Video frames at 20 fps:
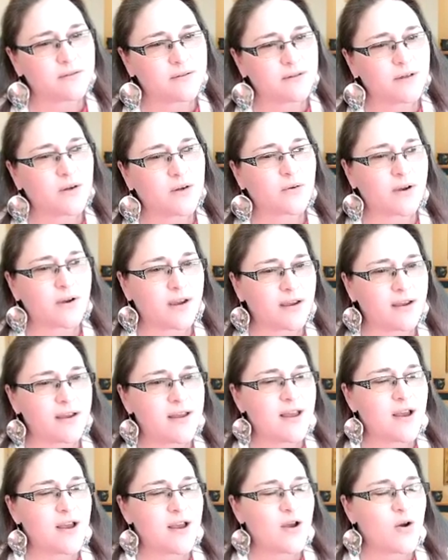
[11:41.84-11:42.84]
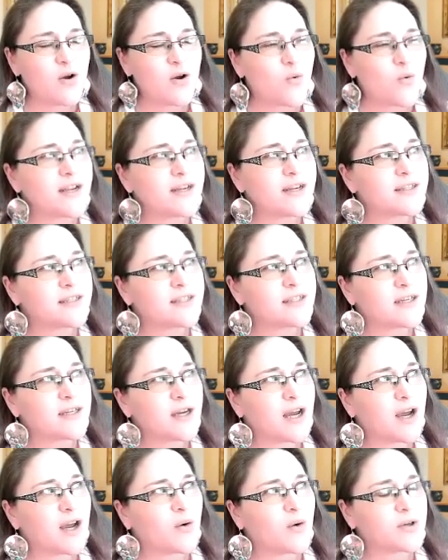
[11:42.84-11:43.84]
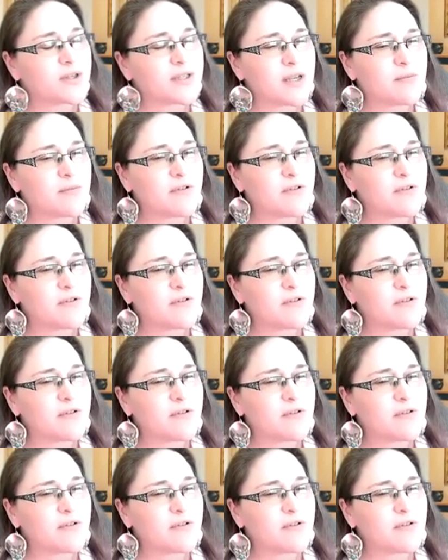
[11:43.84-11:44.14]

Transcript: Okay. What were some